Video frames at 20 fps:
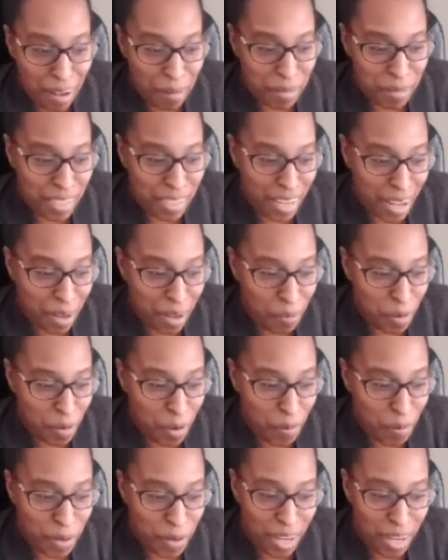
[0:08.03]
Today we're going
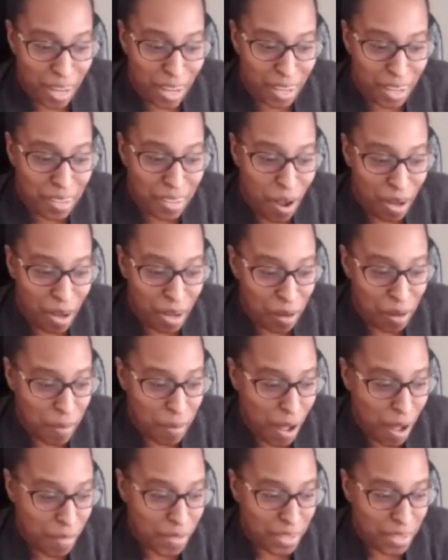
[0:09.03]
to be talking
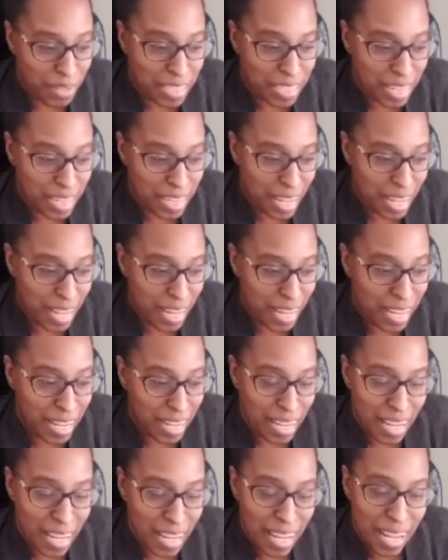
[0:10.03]
about the 10
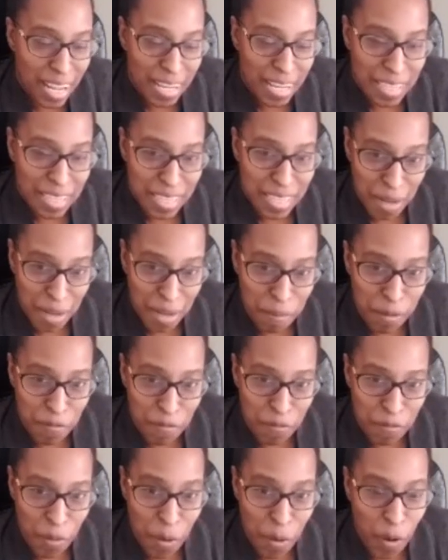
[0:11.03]
tips
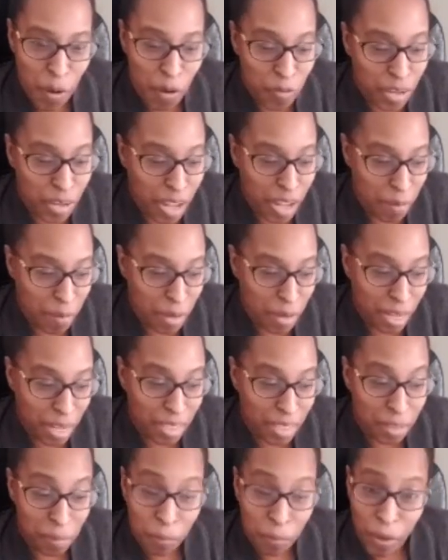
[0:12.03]
for overcoming
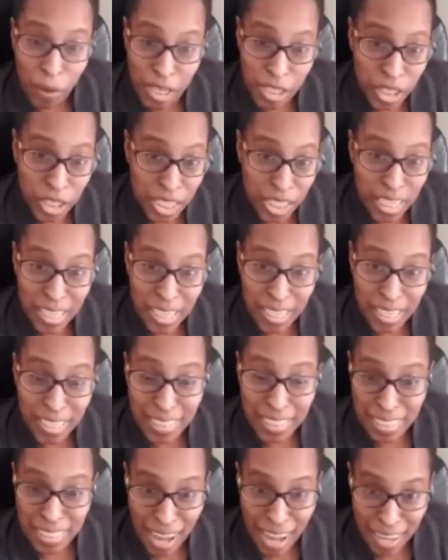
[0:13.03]
depression and
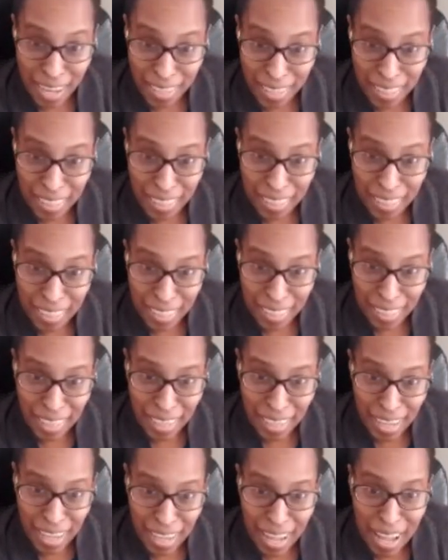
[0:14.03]
anxiety.
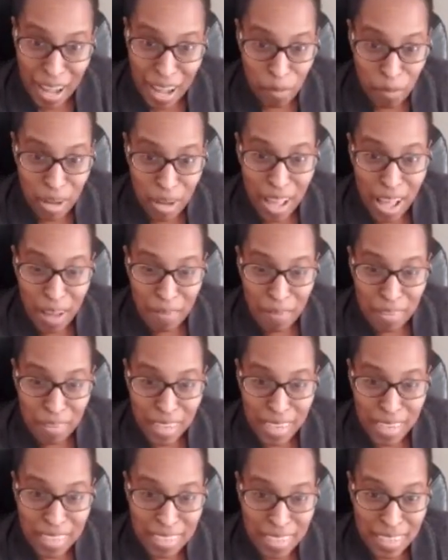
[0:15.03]
And we have
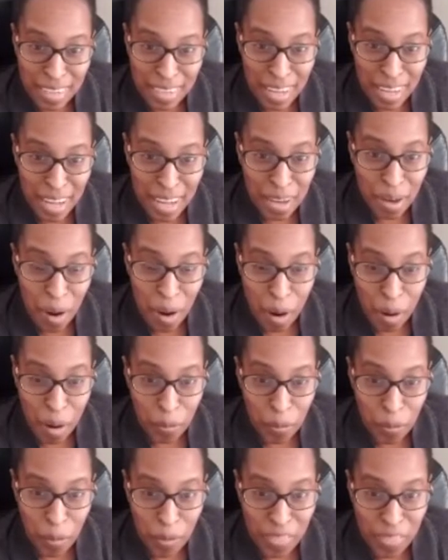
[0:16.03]
Lisa and
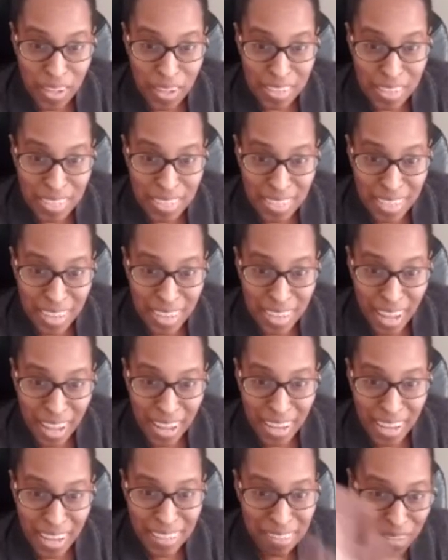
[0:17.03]
Aubrey with us today.
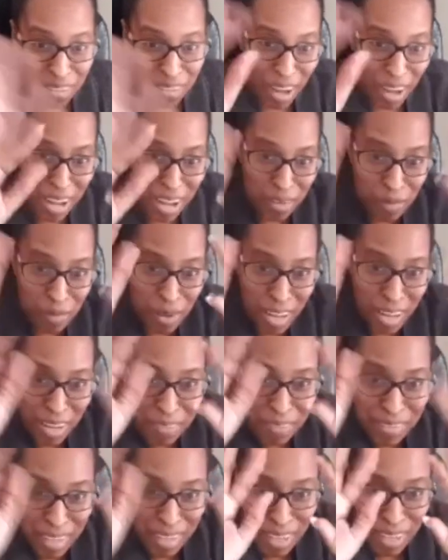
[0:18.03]
So you guys wave,
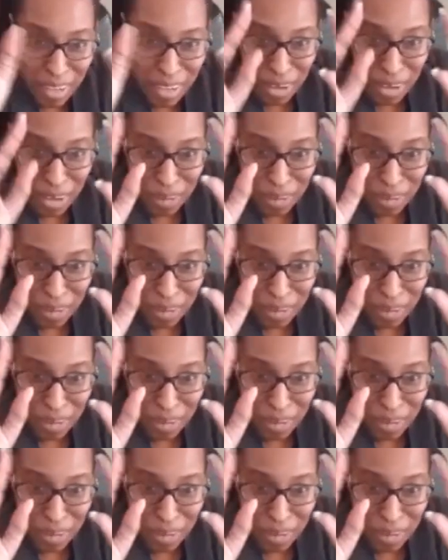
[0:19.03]
say hello.